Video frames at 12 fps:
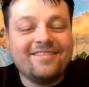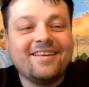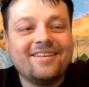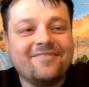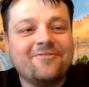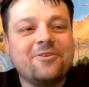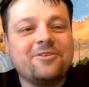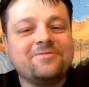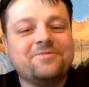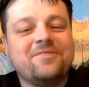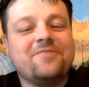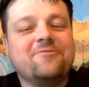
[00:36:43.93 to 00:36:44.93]
Welcome
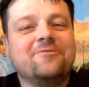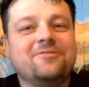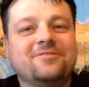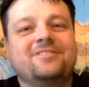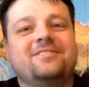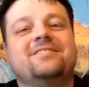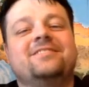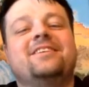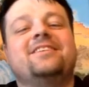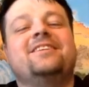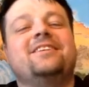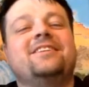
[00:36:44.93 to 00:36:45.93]
to my world. This is
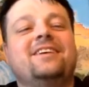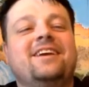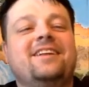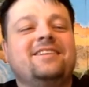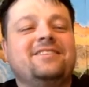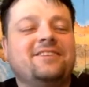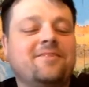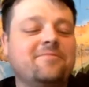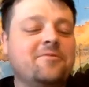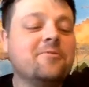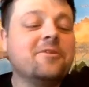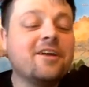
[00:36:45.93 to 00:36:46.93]
like Kid and Candy Shop.
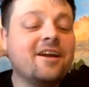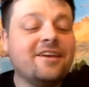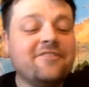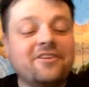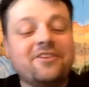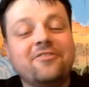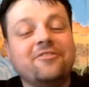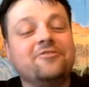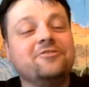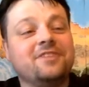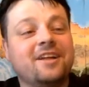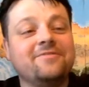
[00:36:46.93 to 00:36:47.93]
But we're not giving you
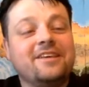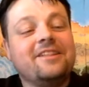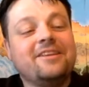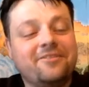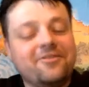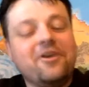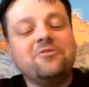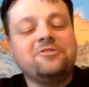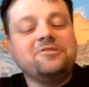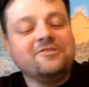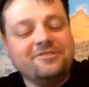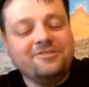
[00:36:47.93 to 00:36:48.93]
illusion. I'm telling you no to illusion.